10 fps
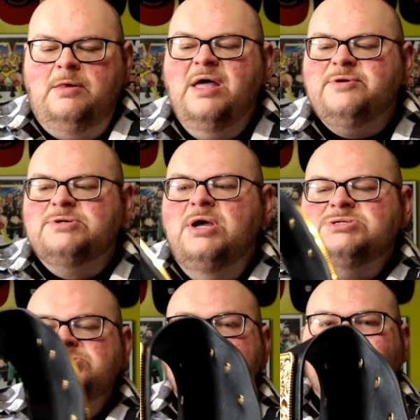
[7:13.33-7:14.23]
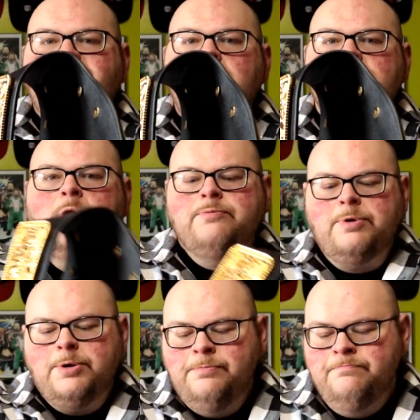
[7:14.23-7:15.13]
leather does just fold
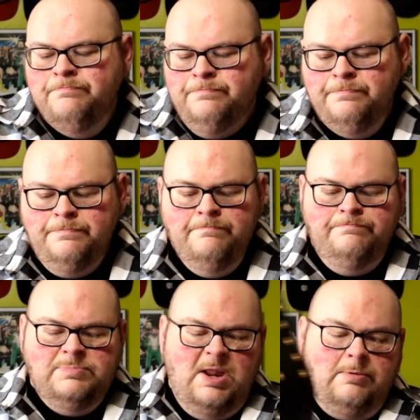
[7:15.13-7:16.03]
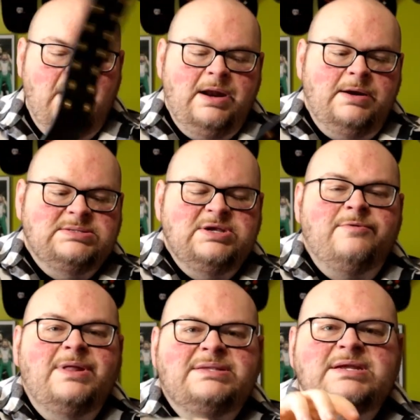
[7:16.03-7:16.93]
over right on
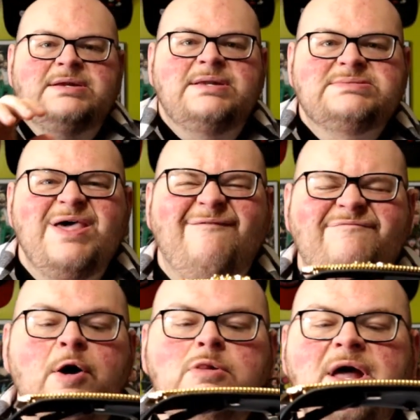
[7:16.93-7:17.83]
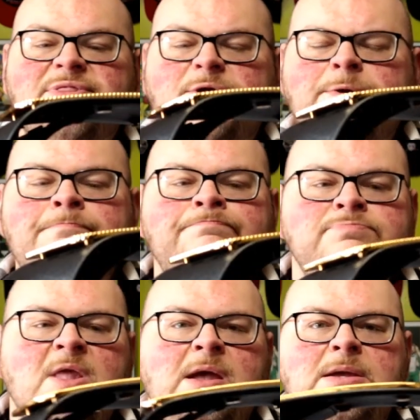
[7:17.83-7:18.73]
itself. Like I said, it is that faux leather
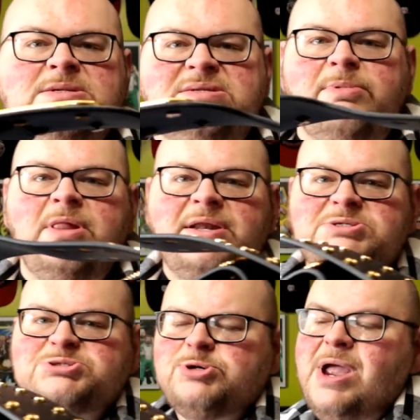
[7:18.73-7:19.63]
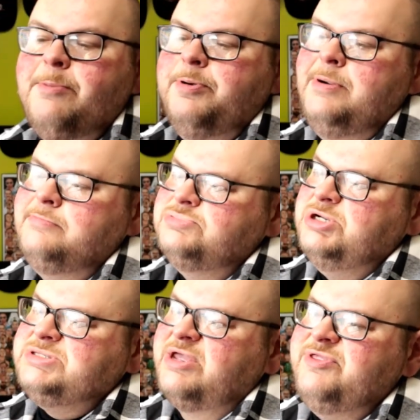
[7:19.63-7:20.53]
simulated strap,
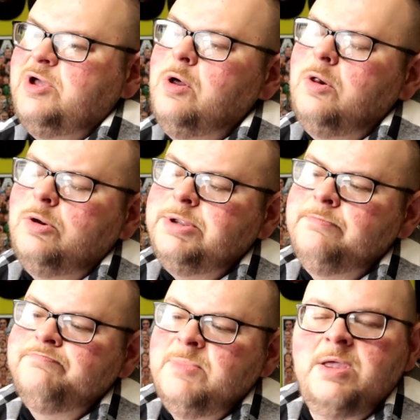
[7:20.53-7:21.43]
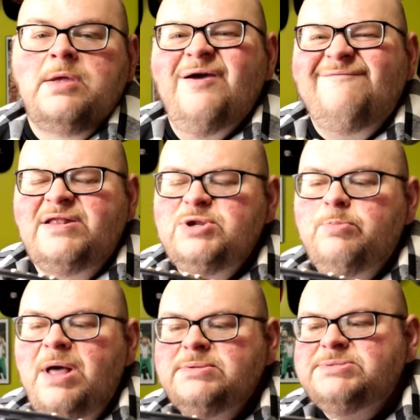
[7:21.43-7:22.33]
just like the old
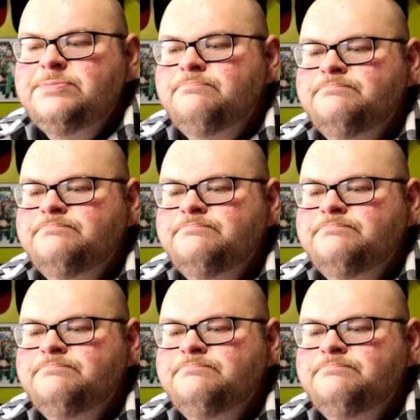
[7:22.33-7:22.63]
Fandu belts.